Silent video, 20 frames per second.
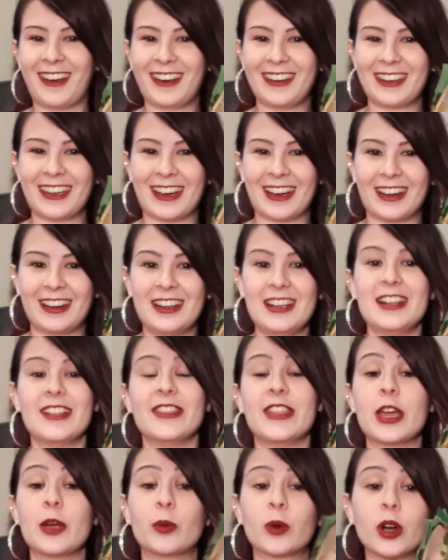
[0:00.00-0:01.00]
Yeah,
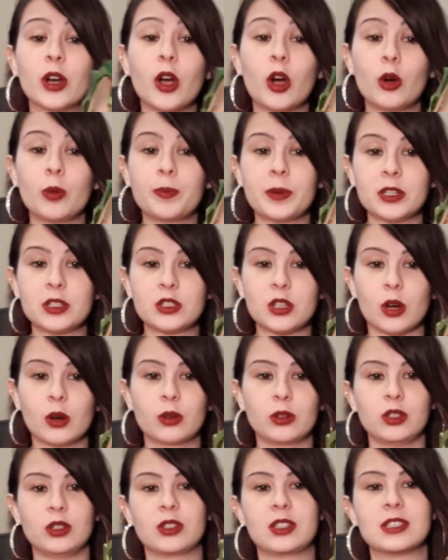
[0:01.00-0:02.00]
they were open toe.
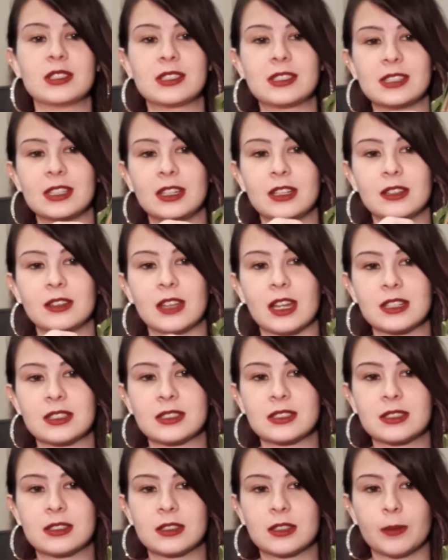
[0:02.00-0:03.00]
You can see
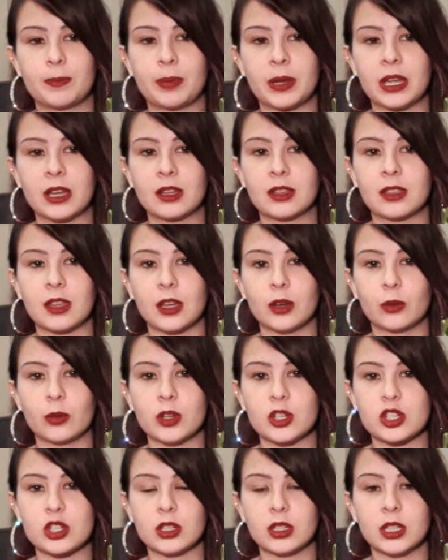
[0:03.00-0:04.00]
that's the pink they
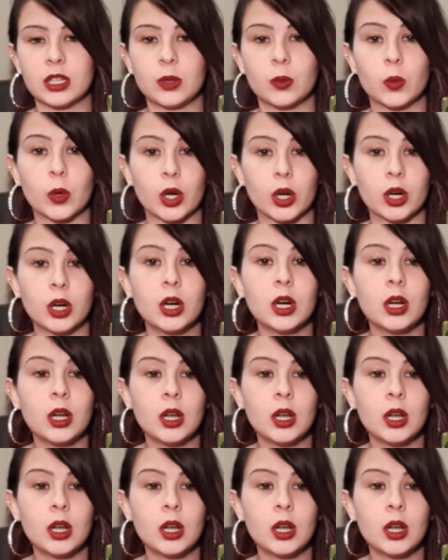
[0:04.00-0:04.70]
originally were.